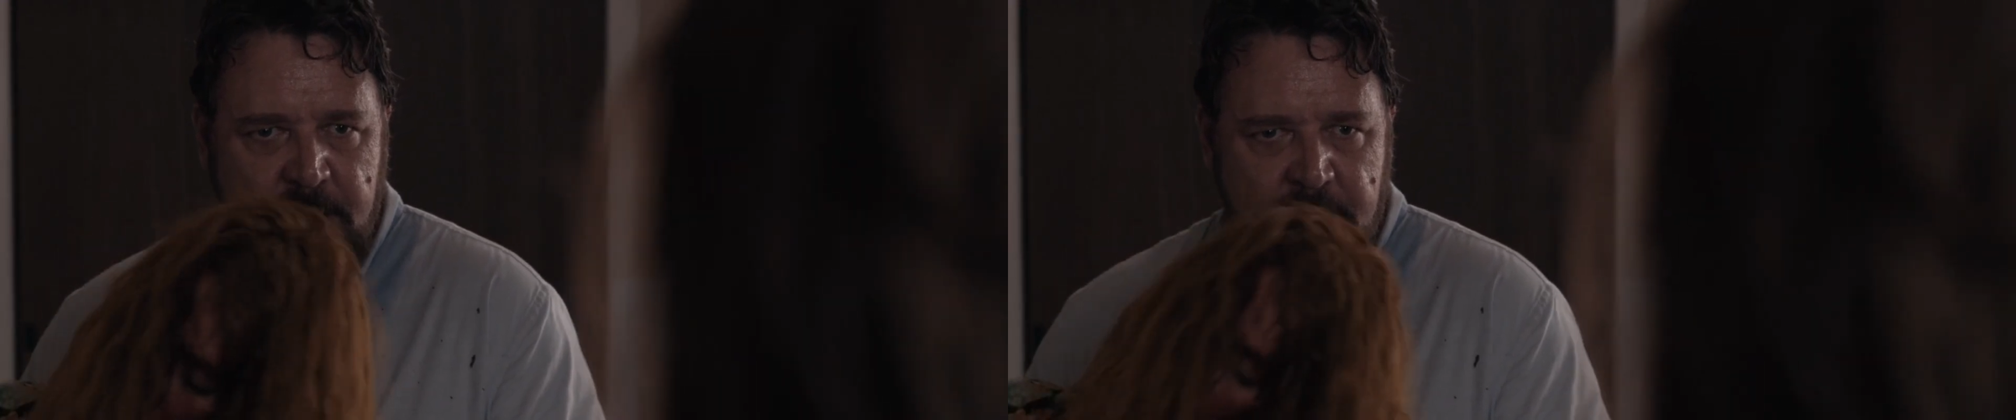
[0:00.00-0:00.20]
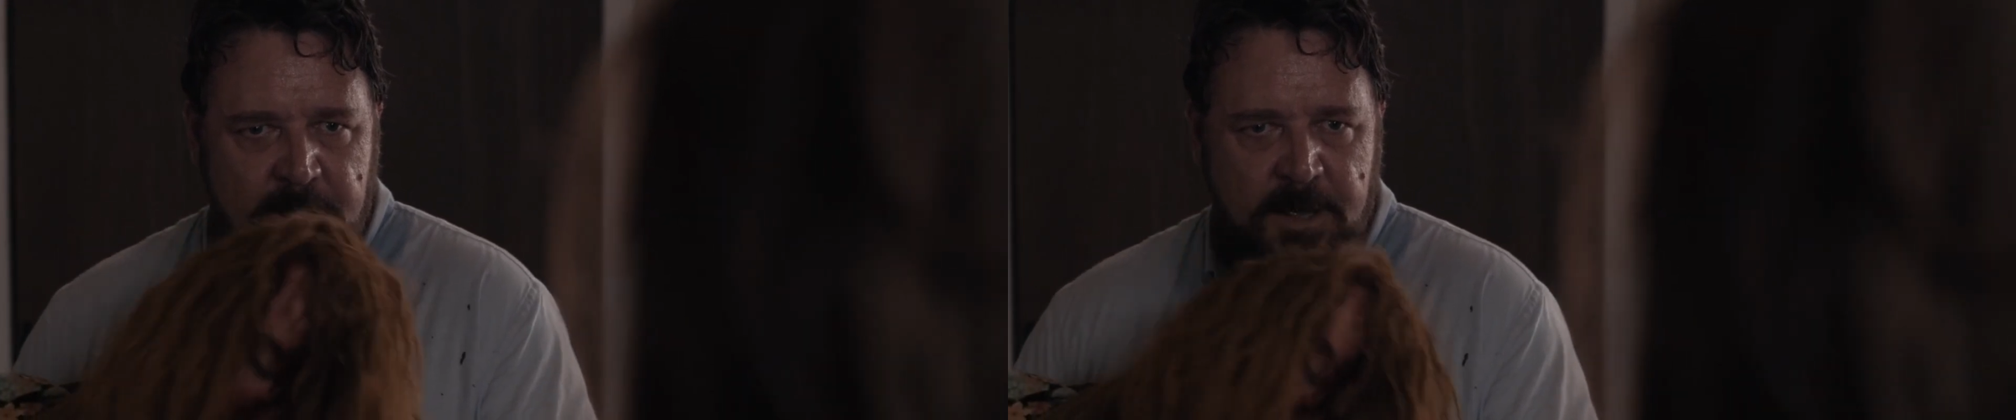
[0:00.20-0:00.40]

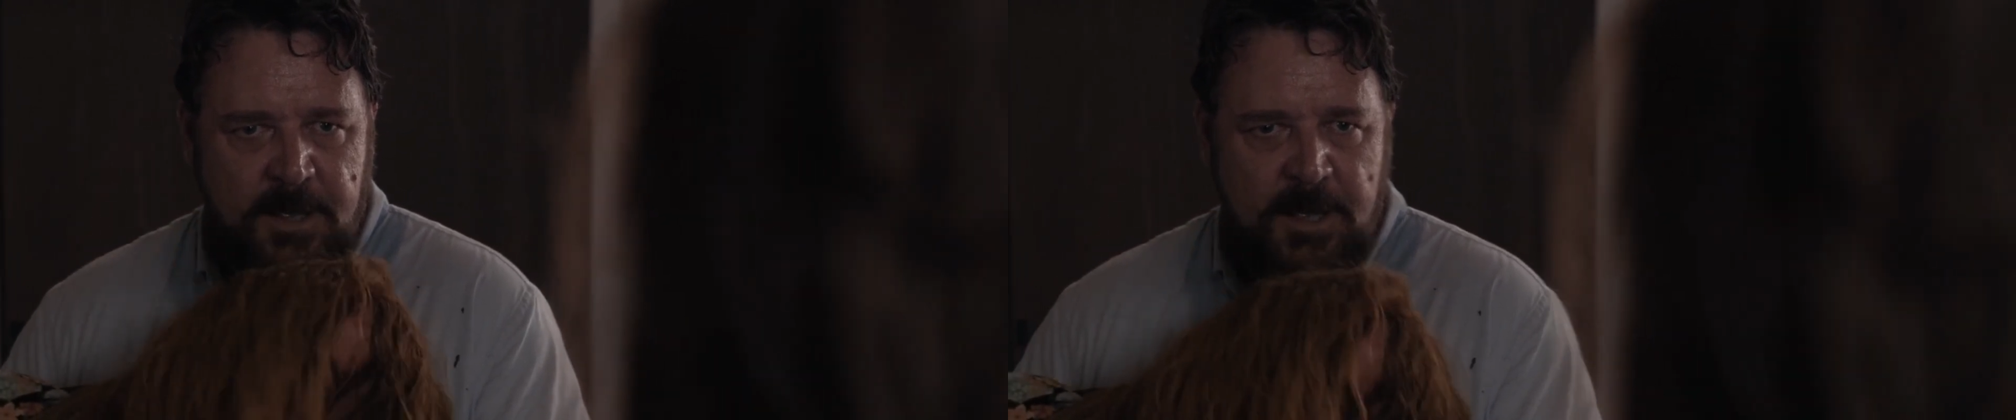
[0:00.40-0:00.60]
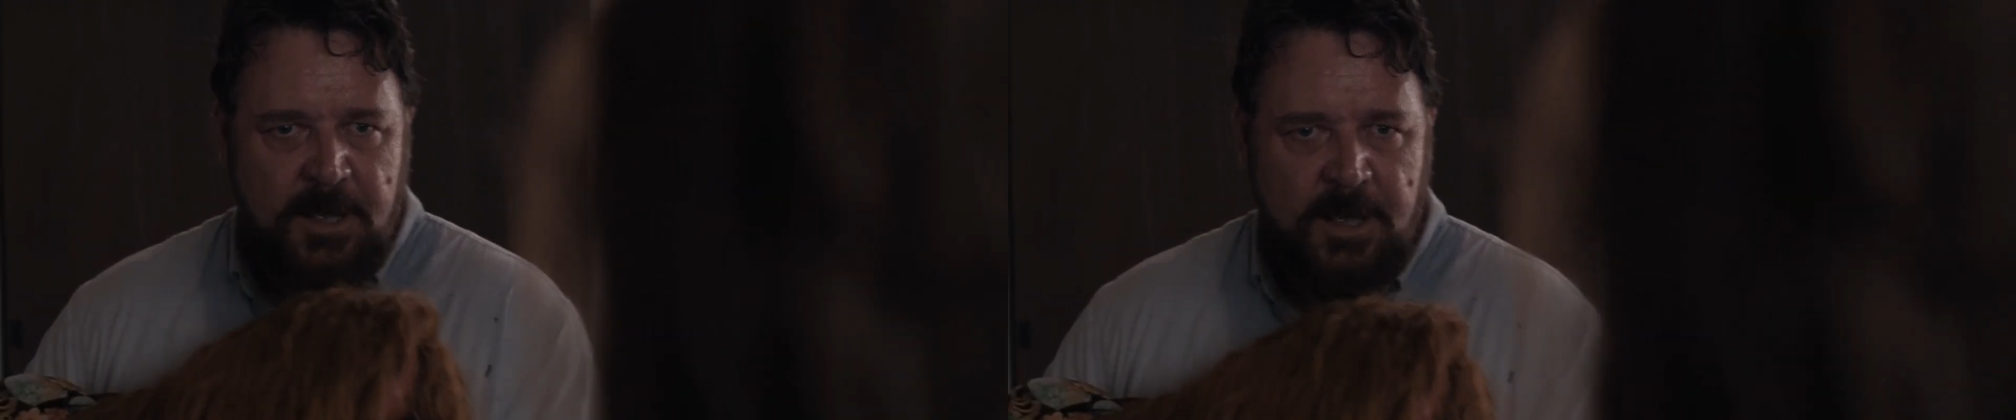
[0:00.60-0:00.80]
He
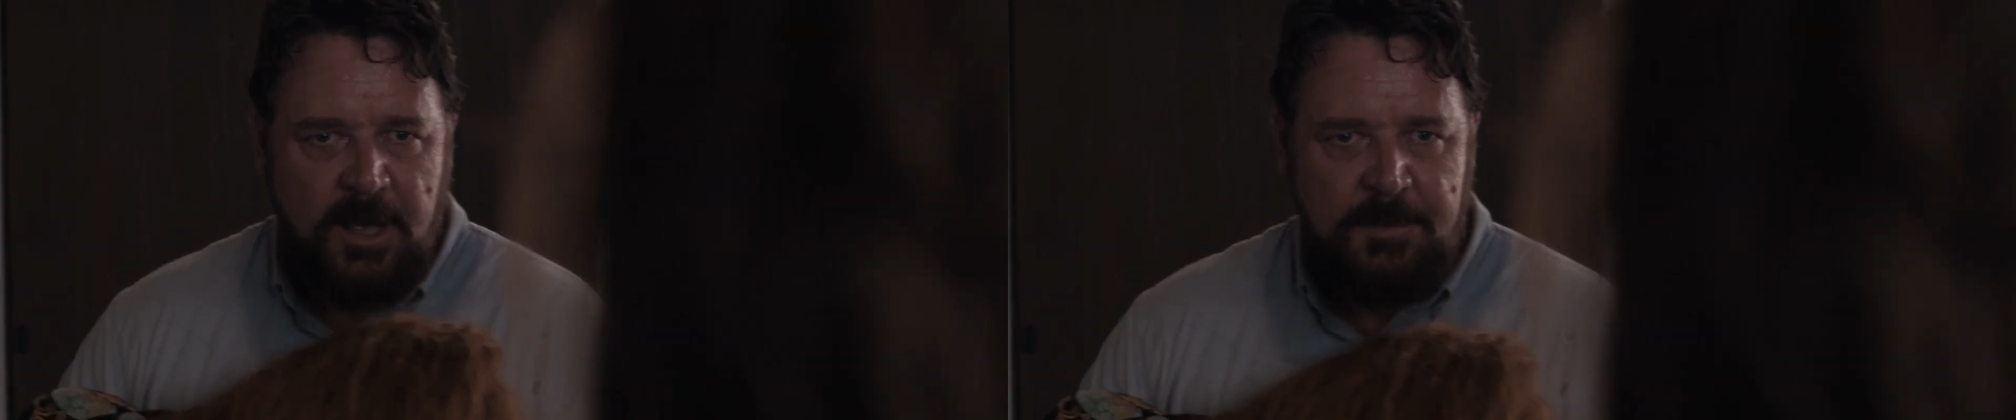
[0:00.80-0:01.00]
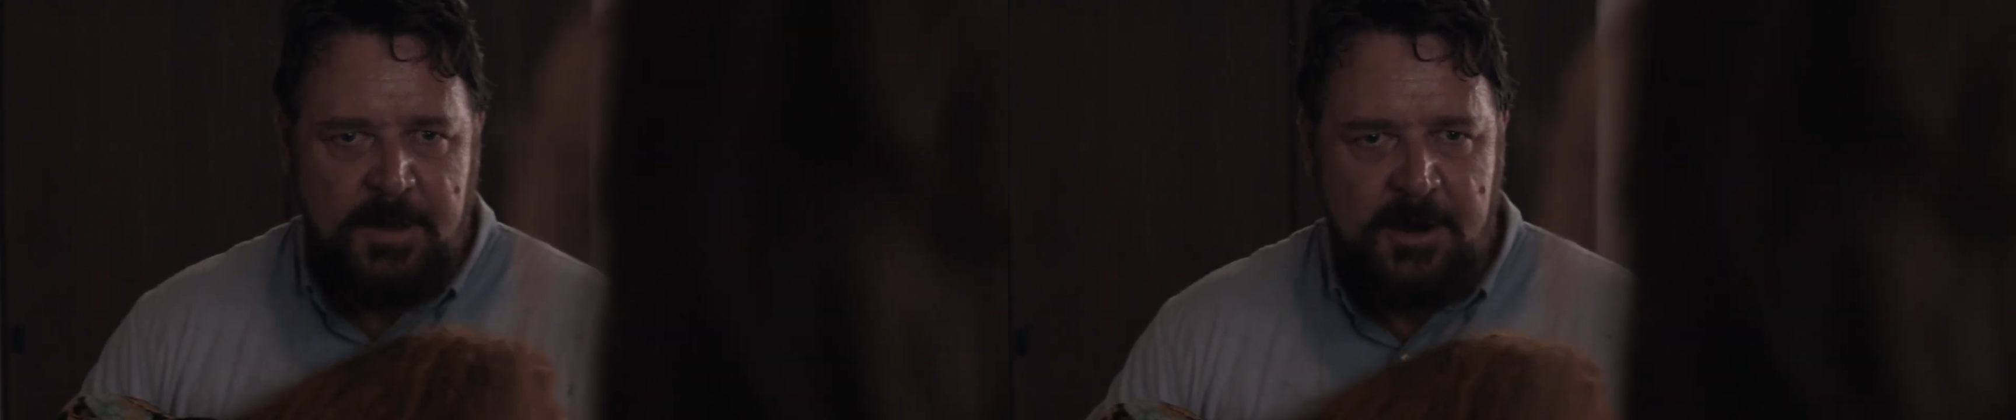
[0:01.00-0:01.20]
took the
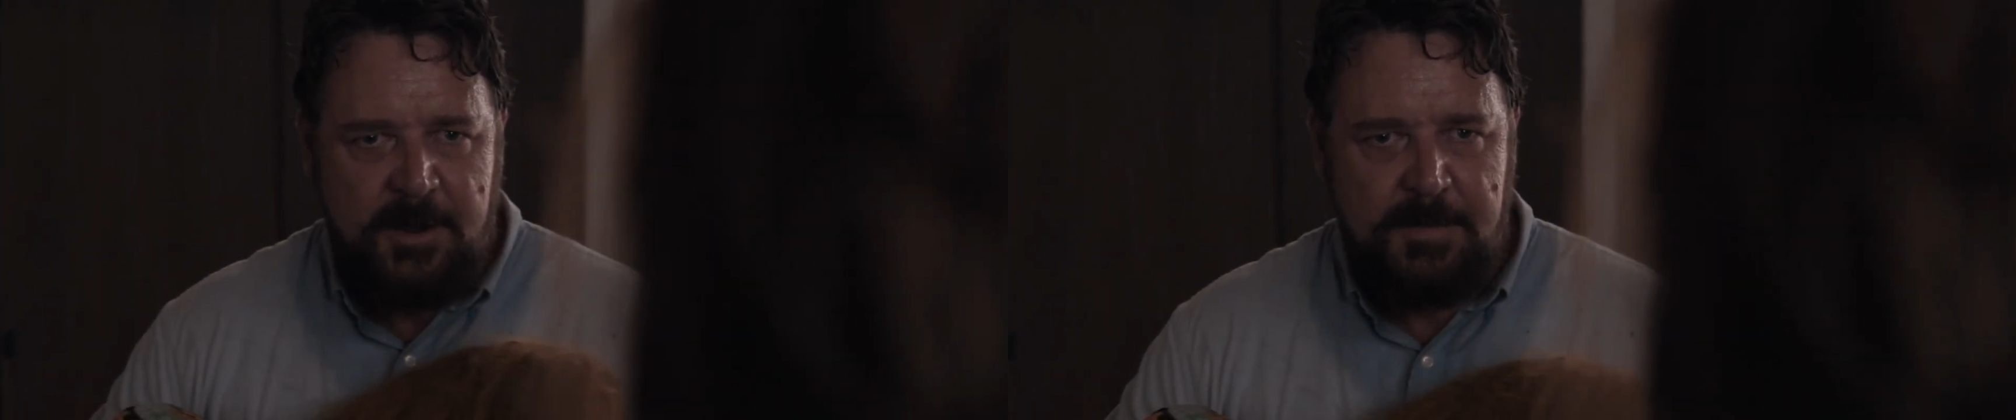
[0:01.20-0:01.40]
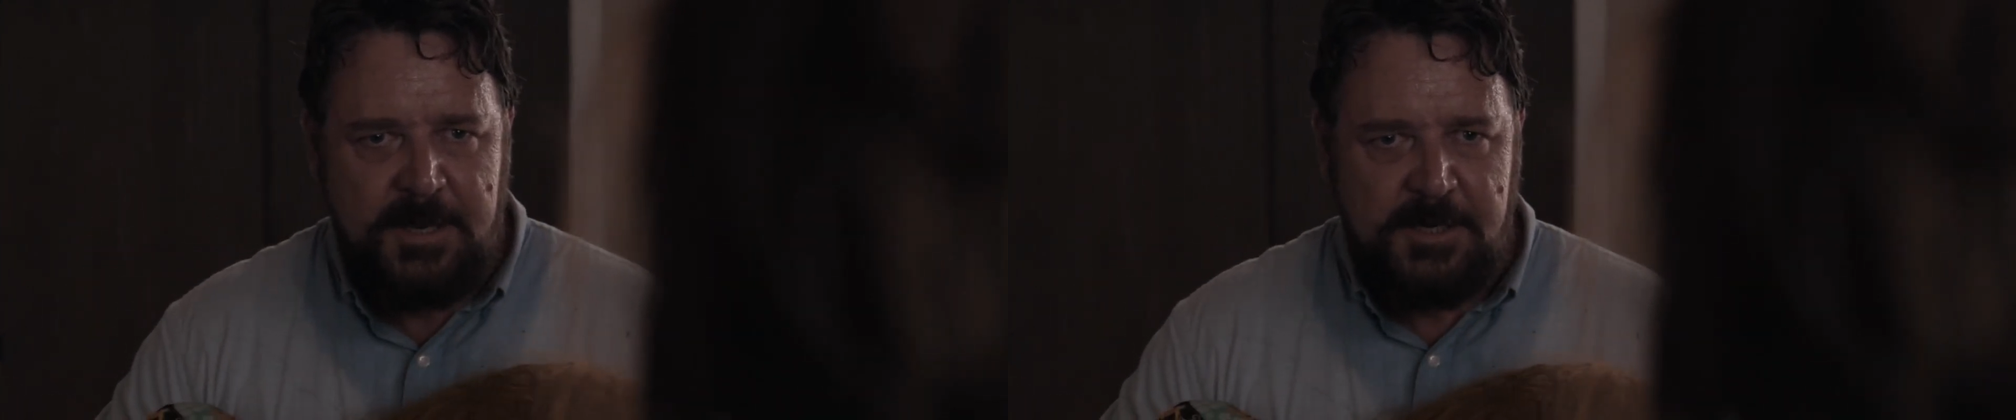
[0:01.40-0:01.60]
girl hostage